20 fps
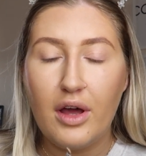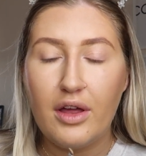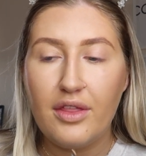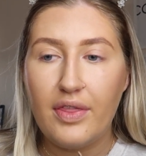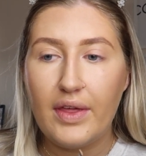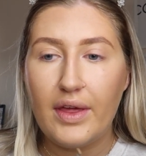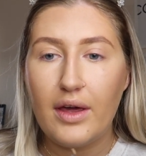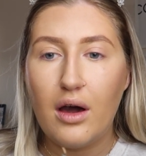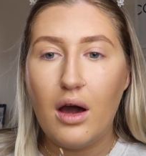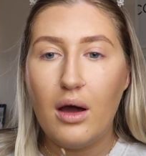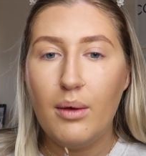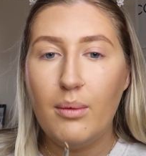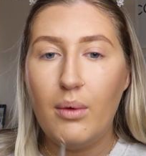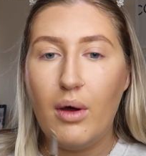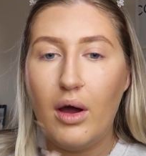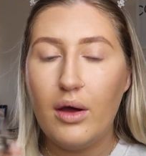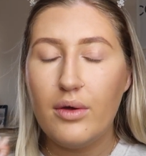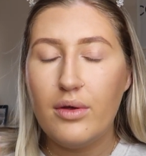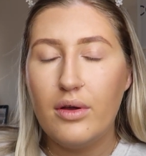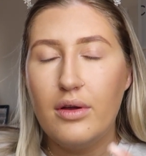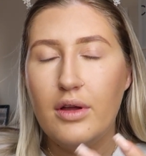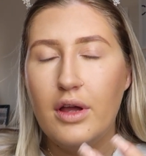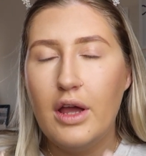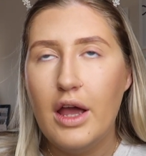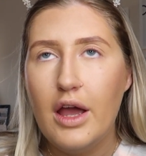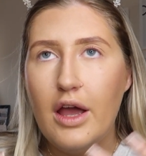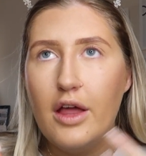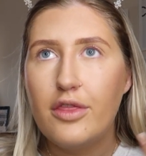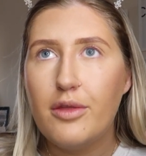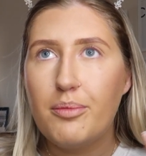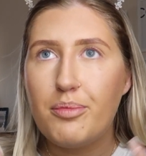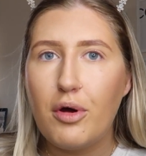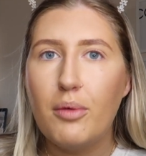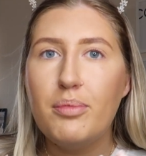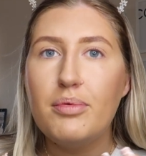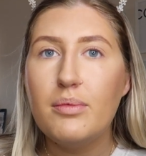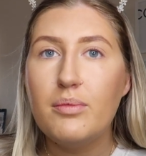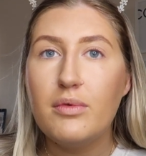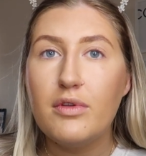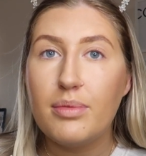I think the
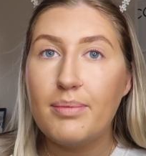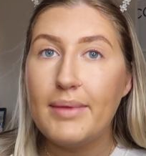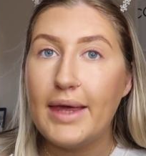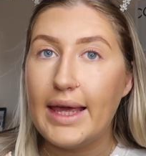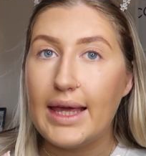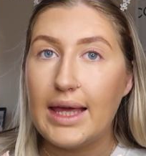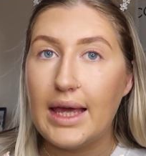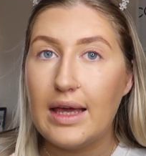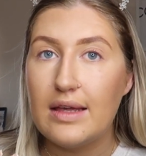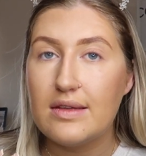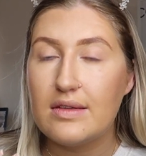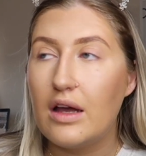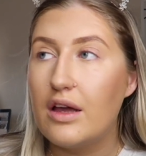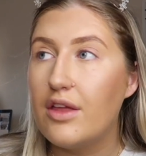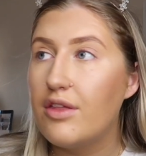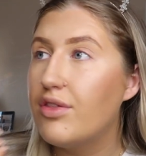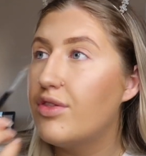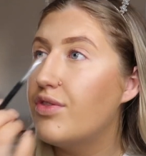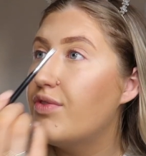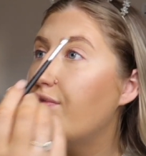problem with me is I